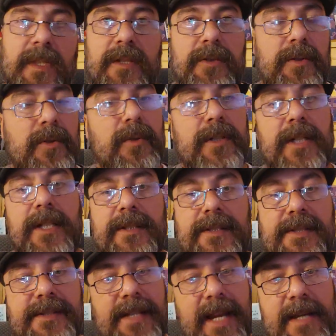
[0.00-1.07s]
You're going to get
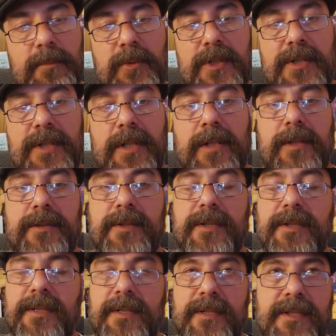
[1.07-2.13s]
the same
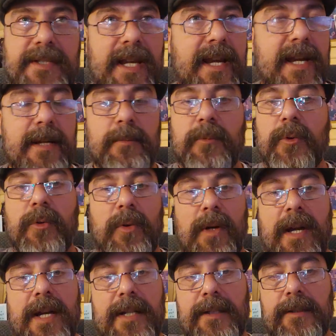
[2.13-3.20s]
results, same
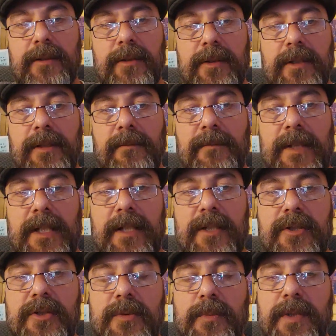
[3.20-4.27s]
great looking
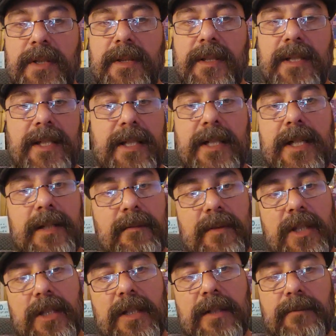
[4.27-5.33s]
finish with any of
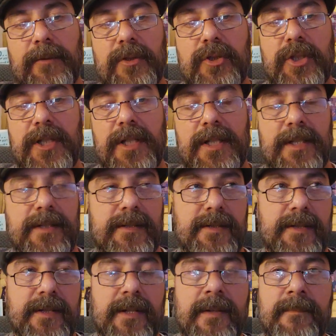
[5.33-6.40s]
the different
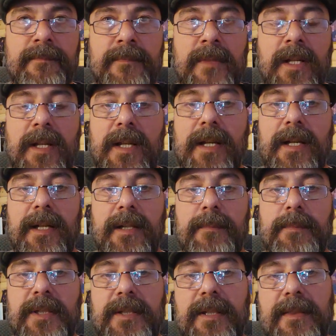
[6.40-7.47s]
sheens.
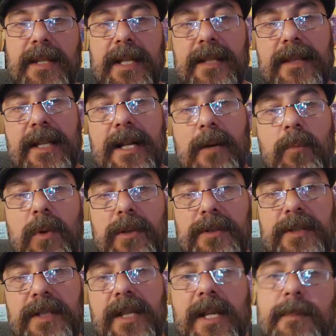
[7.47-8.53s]
But the thing that I
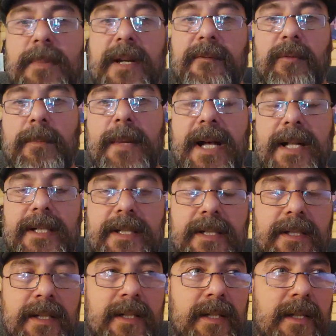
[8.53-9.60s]
wanted to keep
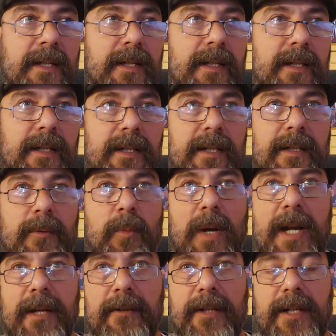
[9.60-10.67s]
everybody
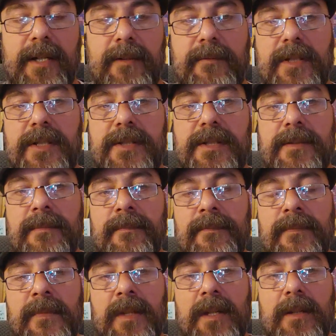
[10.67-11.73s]
aware of is
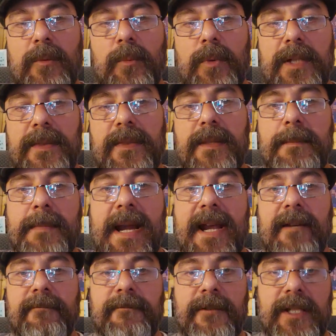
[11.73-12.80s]
with the
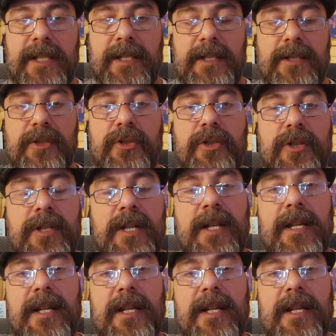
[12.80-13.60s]
matte finish,